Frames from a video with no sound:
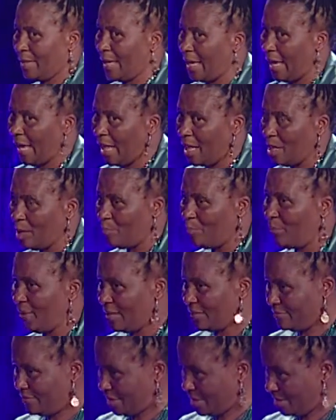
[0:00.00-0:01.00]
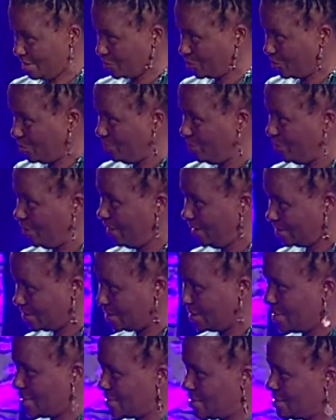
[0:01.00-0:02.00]
helping these
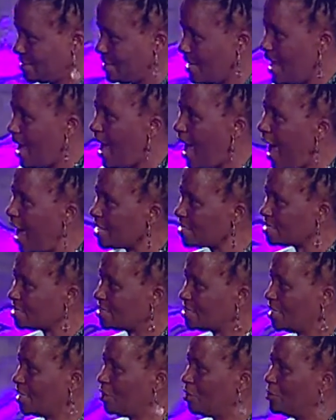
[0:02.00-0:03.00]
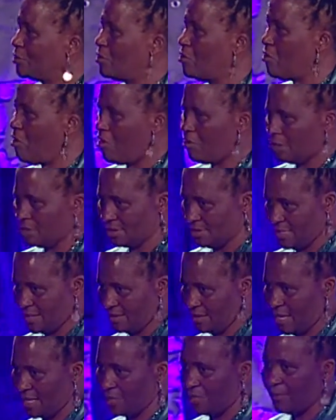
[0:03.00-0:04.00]
communities, I see you holding
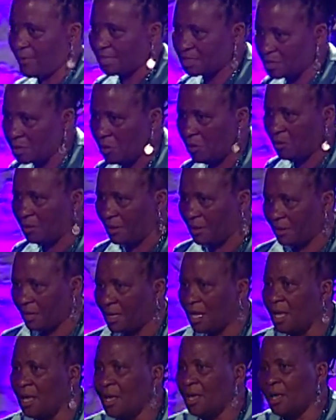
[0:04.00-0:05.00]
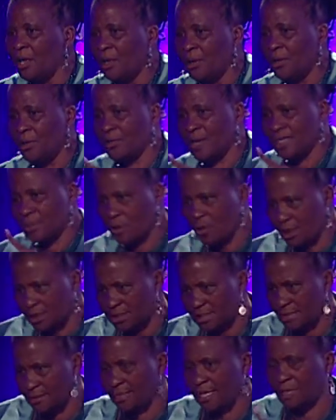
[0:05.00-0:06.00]
that baton. You are
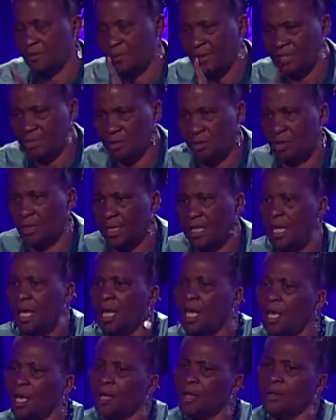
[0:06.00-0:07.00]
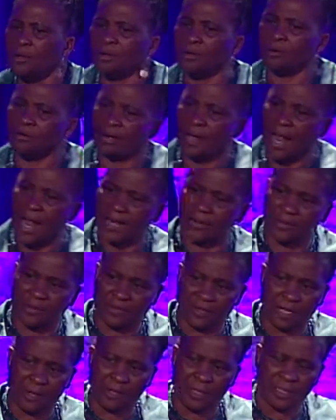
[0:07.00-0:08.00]
holding that baton. You run with
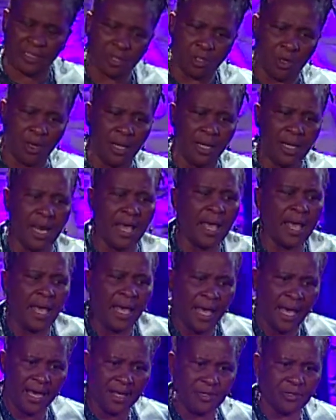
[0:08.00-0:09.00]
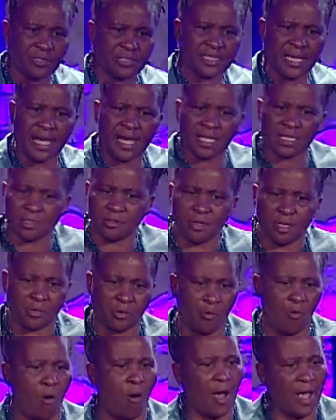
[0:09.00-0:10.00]
that baton and you say, it's
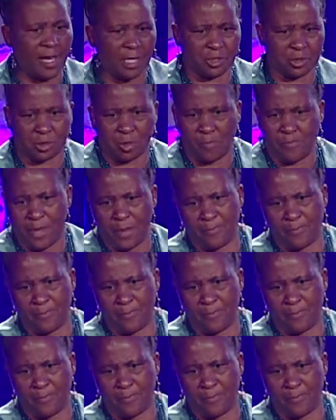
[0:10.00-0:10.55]
not going to be